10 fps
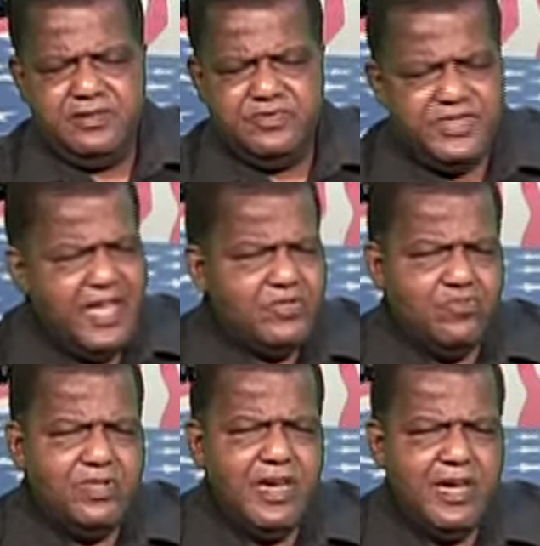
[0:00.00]
that's
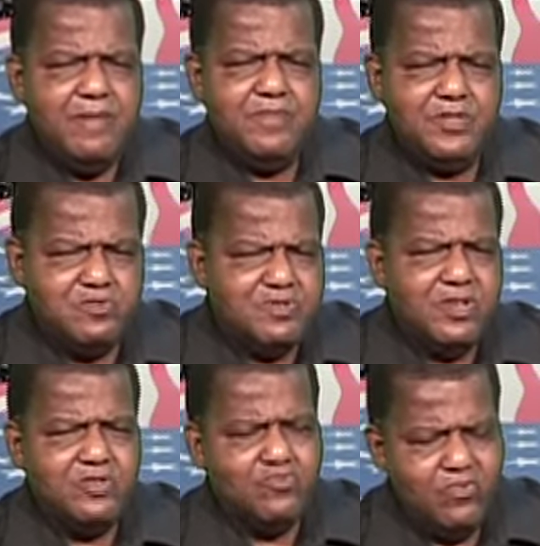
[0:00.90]
what happens, because